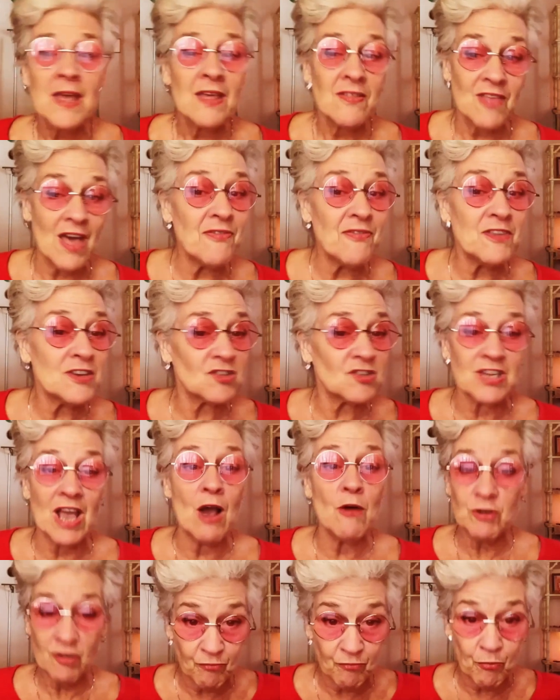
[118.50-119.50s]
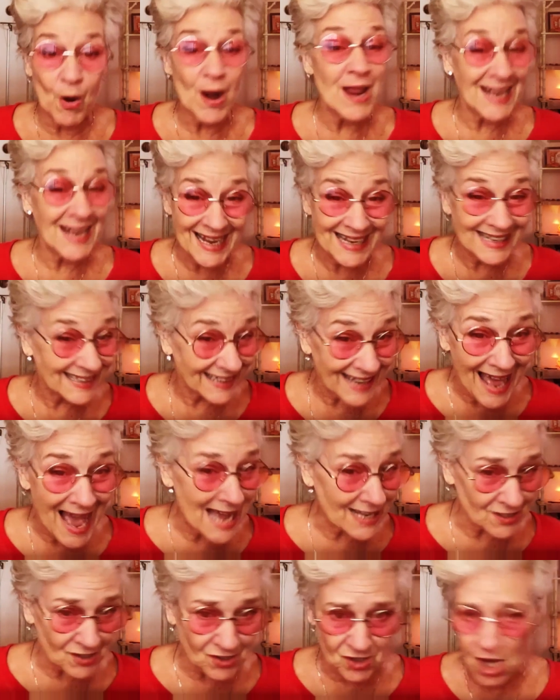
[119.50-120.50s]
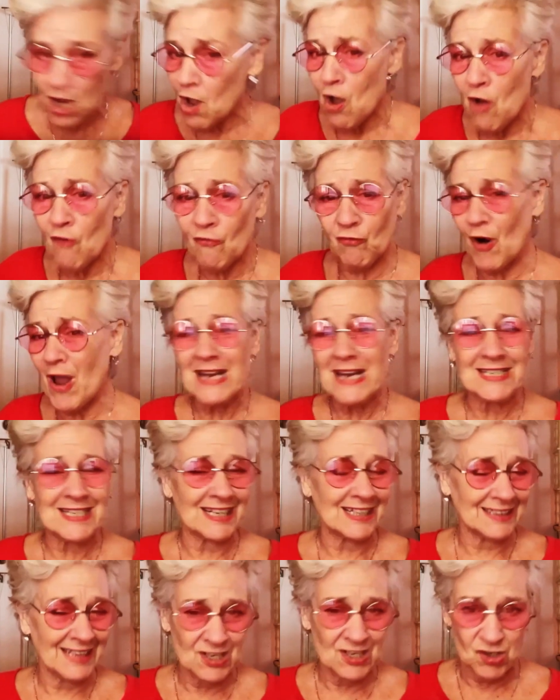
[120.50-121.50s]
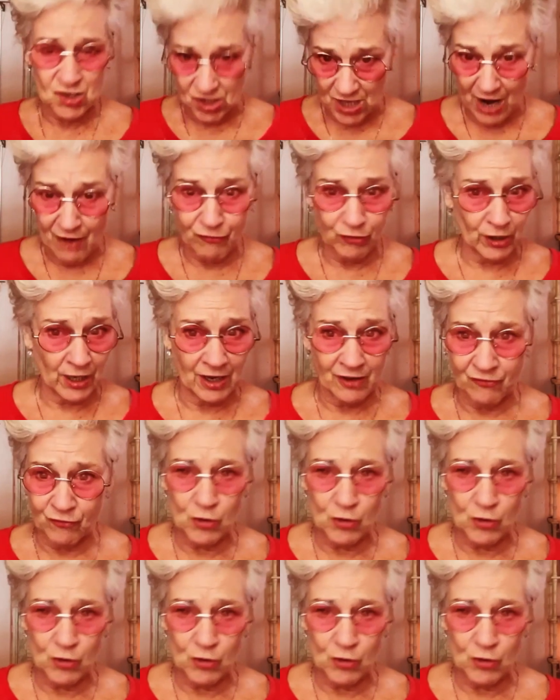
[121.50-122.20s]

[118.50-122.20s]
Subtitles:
Then the sound of breaking glass, frantically scuffling